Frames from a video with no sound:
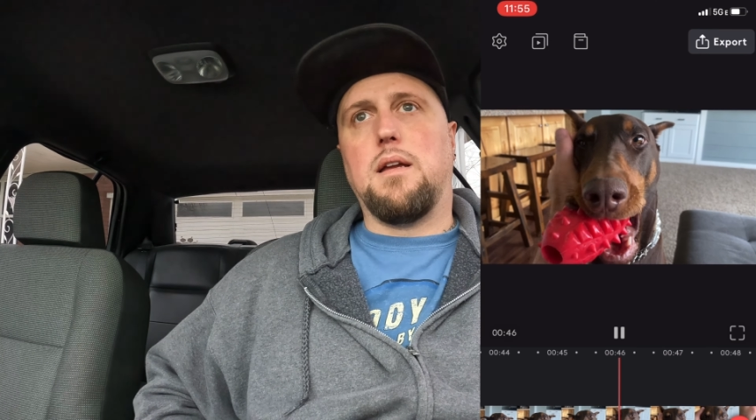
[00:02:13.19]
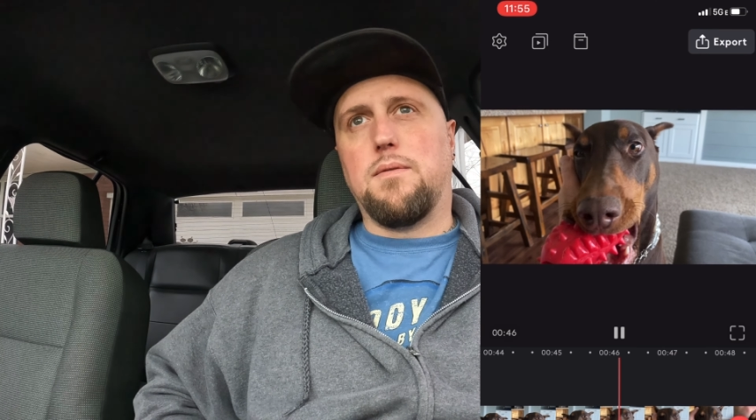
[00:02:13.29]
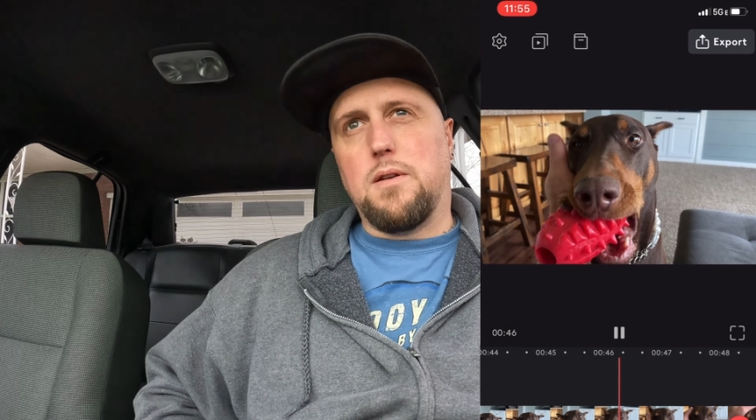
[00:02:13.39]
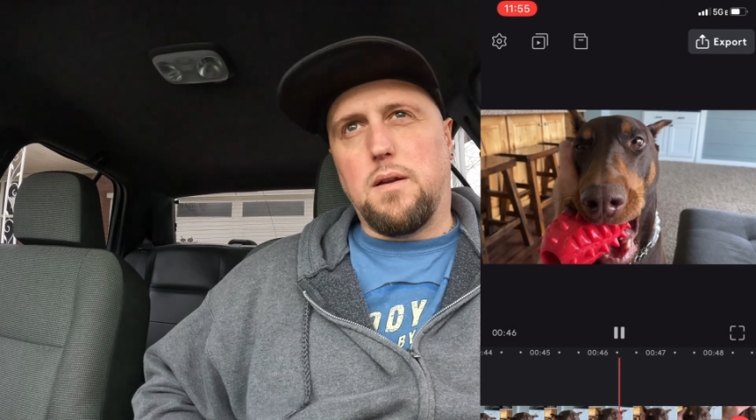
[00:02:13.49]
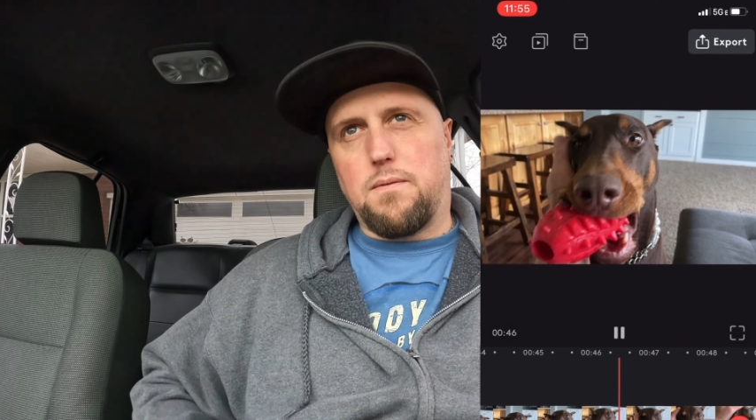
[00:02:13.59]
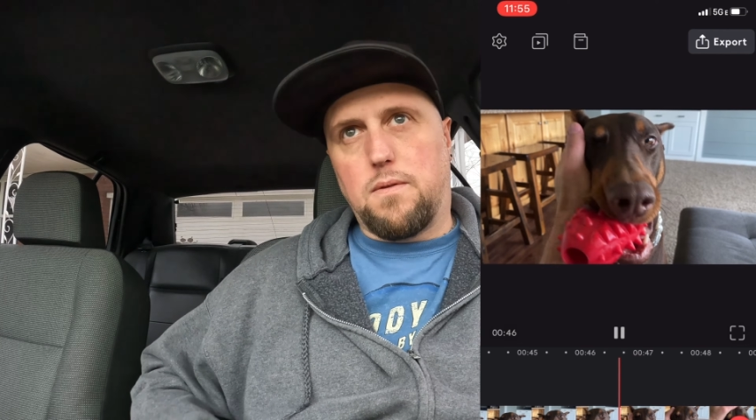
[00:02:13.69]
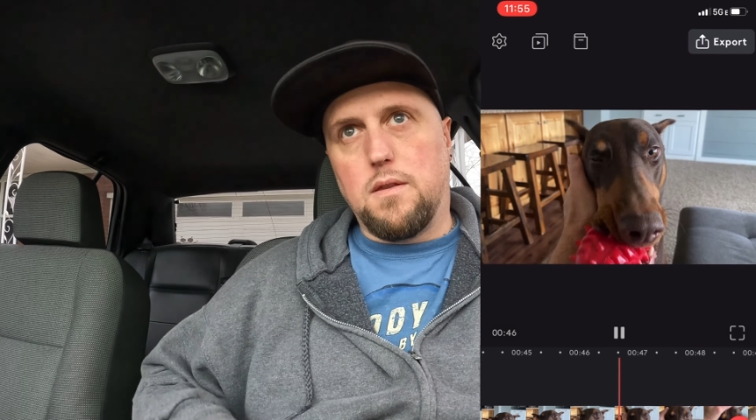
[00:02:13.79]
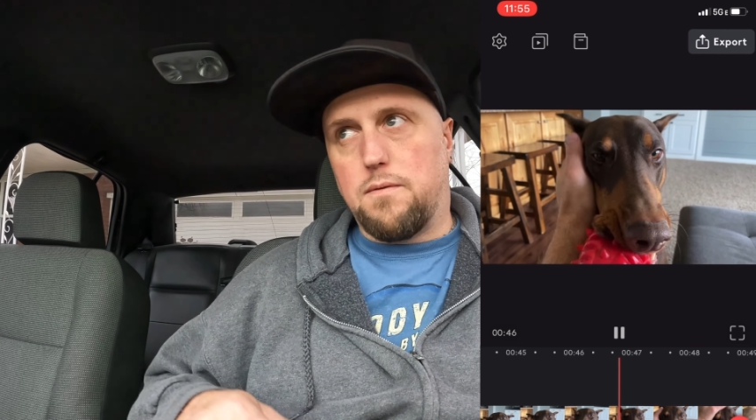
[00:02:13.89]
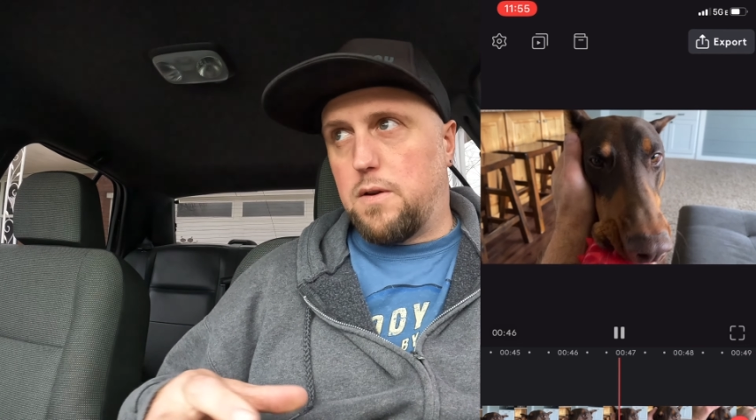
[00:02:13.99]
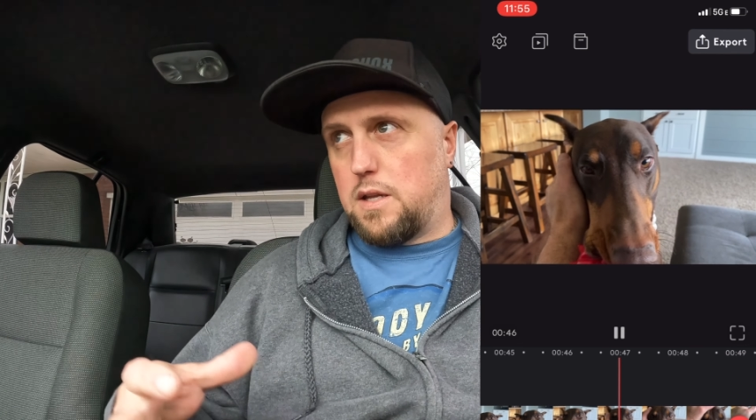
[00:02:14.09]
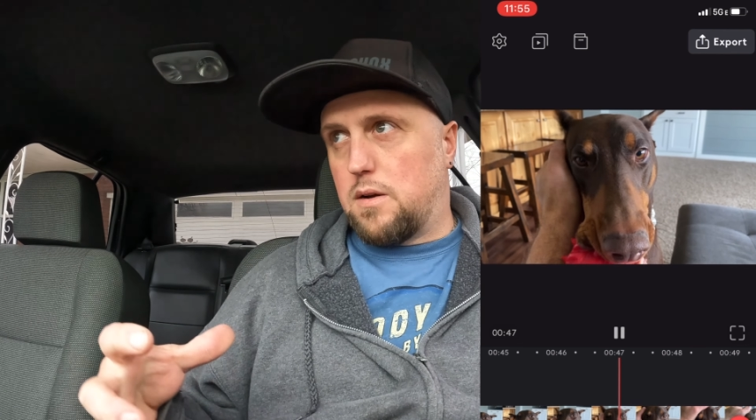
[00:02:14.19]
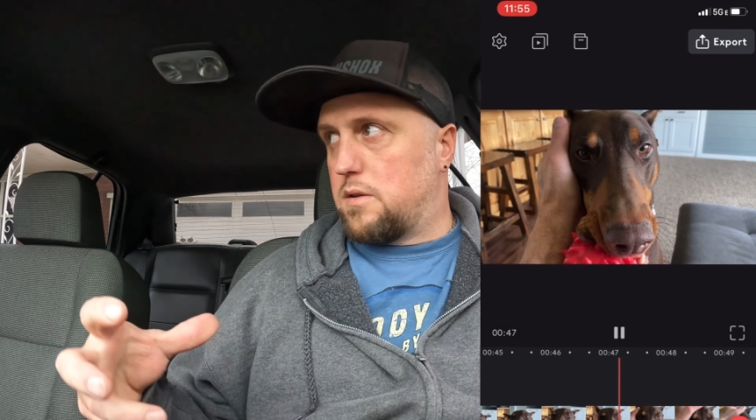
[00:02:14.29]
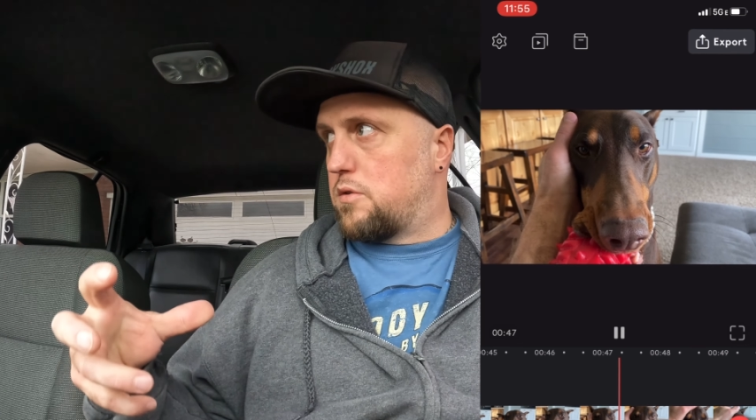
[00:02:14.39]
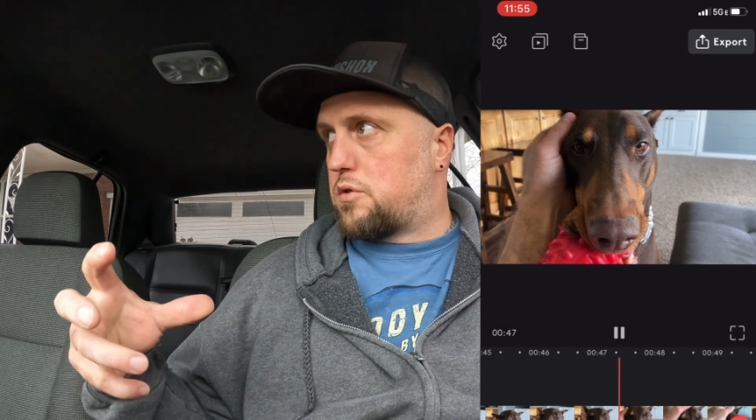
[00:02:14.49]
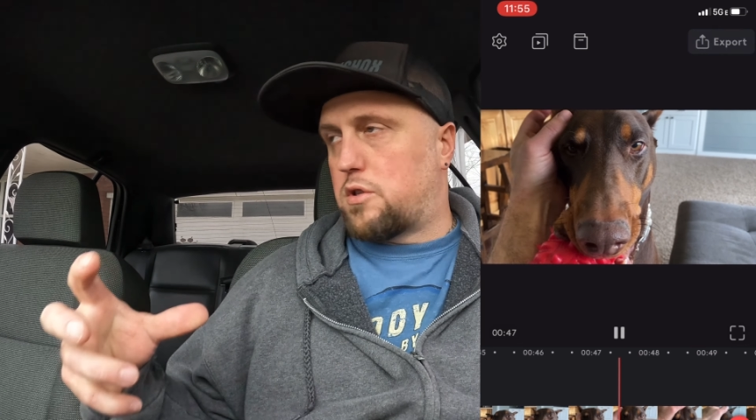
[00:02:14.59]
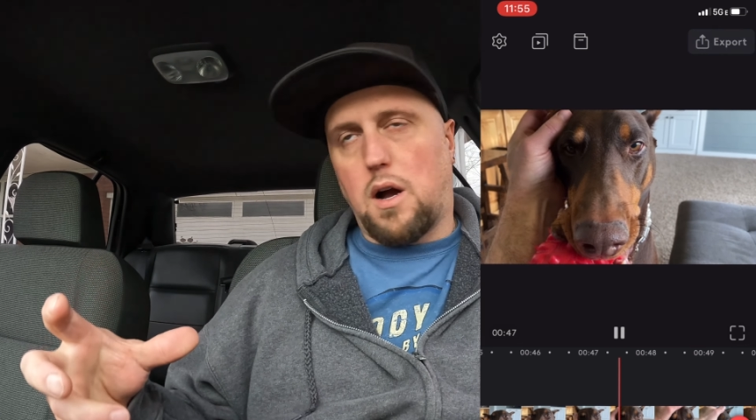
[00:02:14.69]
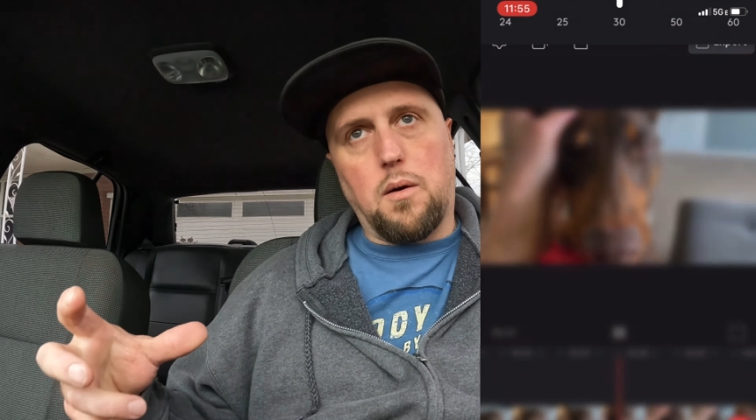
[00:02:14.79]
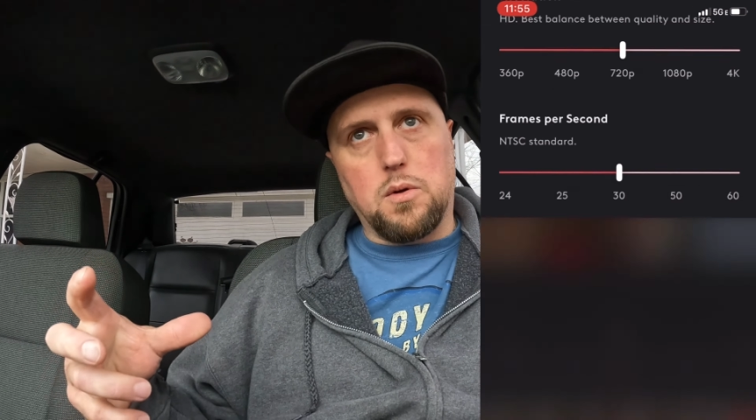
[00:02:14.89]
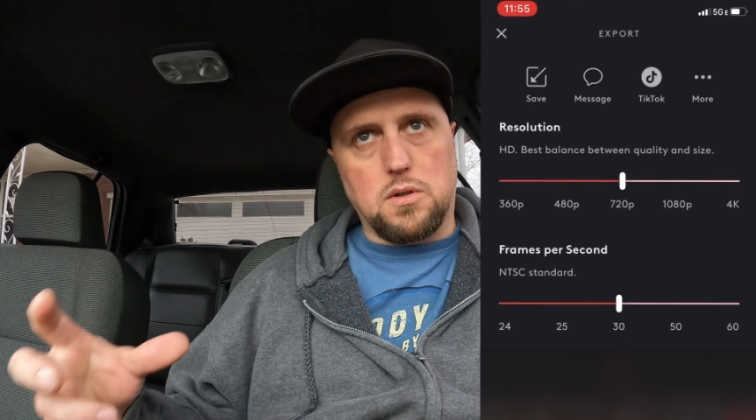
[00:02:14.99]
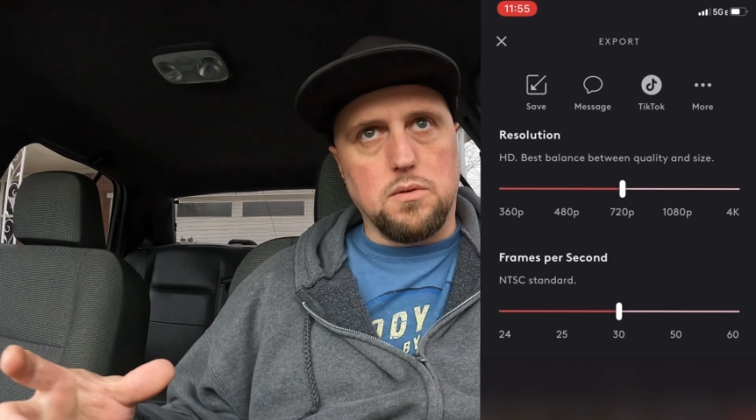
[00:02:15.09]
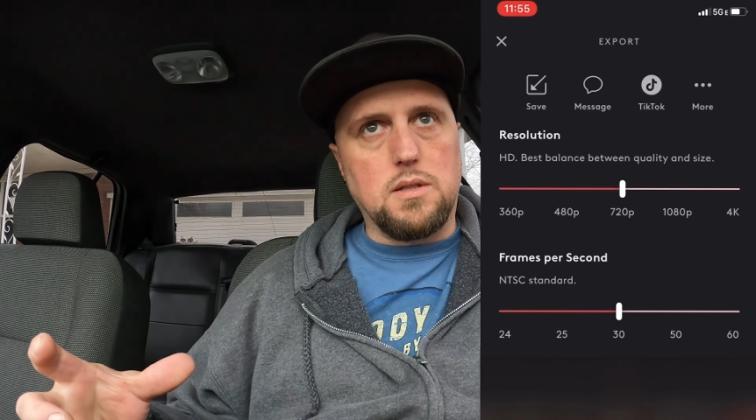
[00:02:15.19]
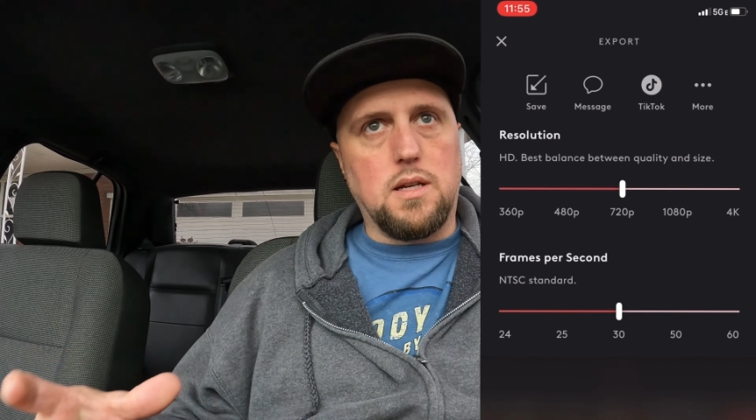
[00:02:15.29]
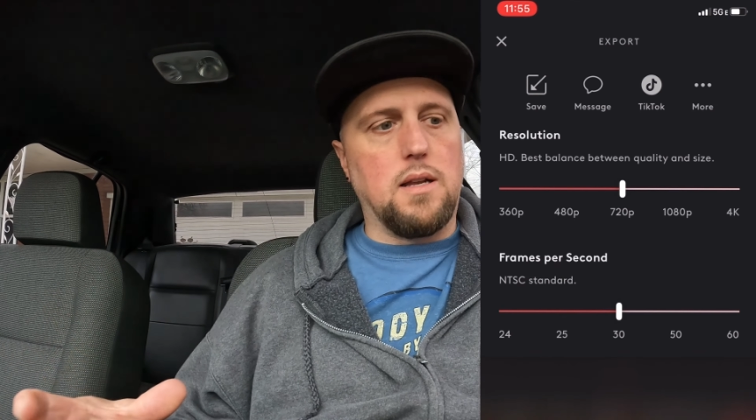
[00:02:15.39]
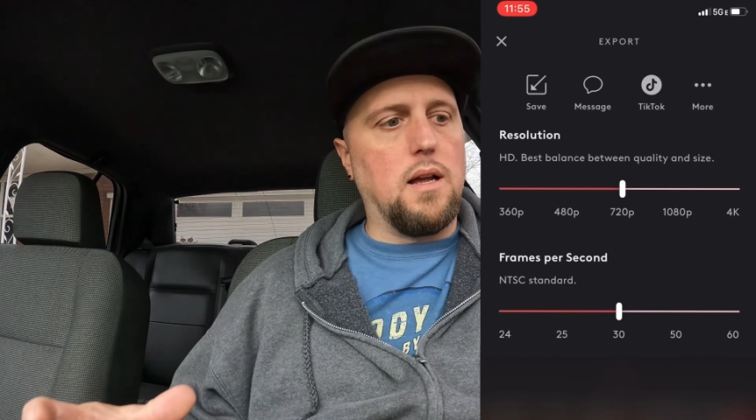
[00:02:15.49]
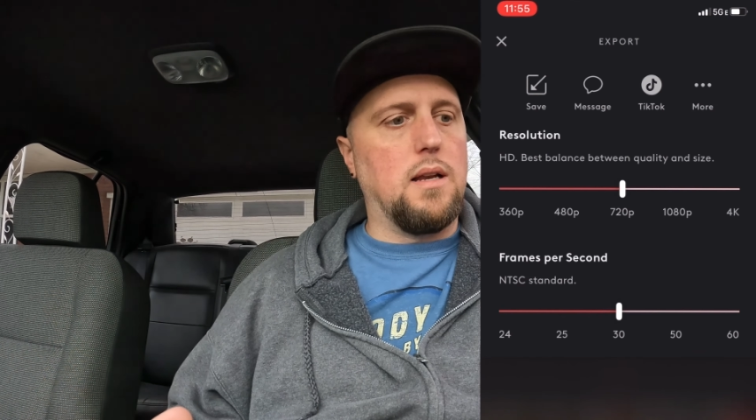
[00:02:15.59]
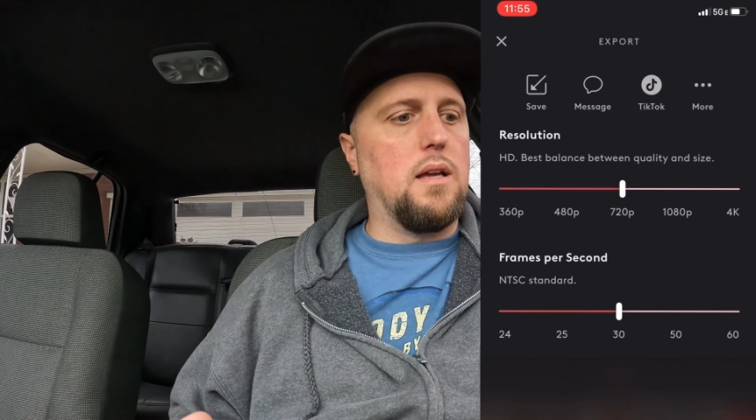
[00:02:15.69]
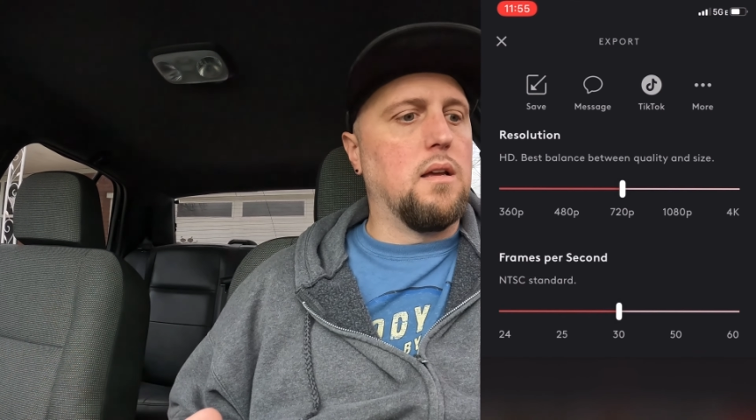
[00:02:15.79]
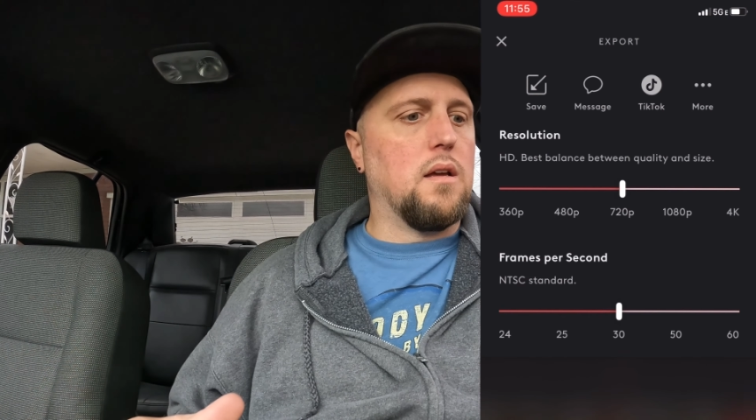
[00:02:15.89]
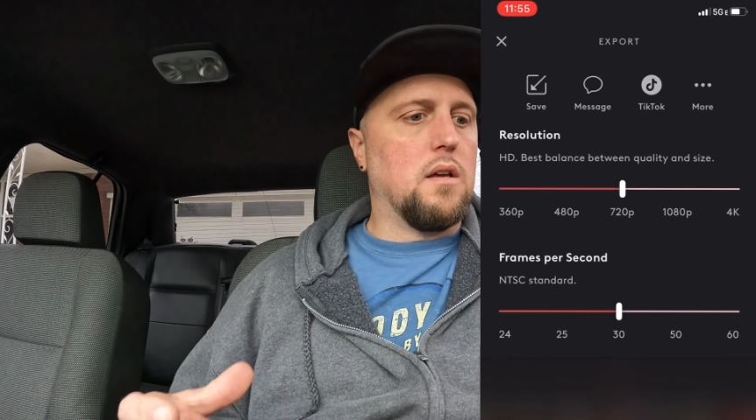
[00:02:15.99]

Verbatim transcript: Even if the video you shot was only 1080,